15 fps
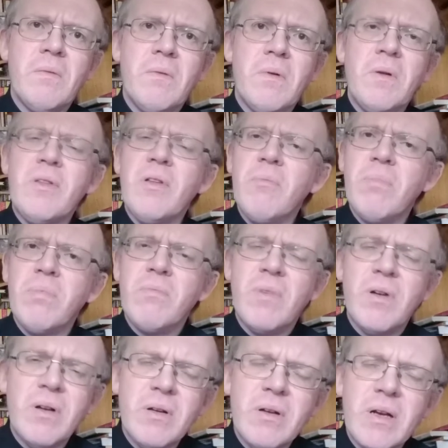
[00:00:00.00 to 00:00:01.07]
In some
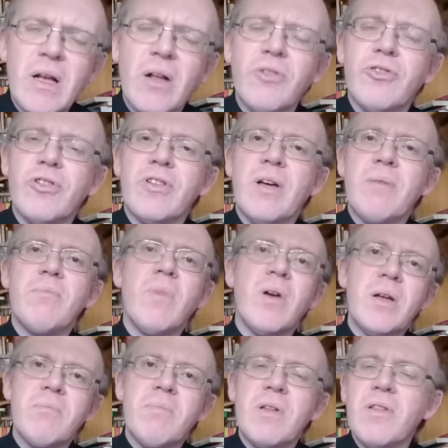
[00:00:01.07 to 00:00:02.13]
cultures that
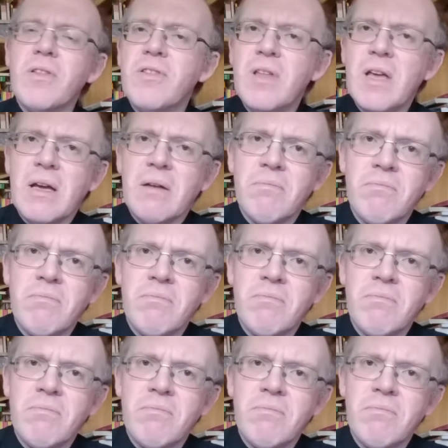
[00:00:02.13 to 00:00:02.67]
might be the thing.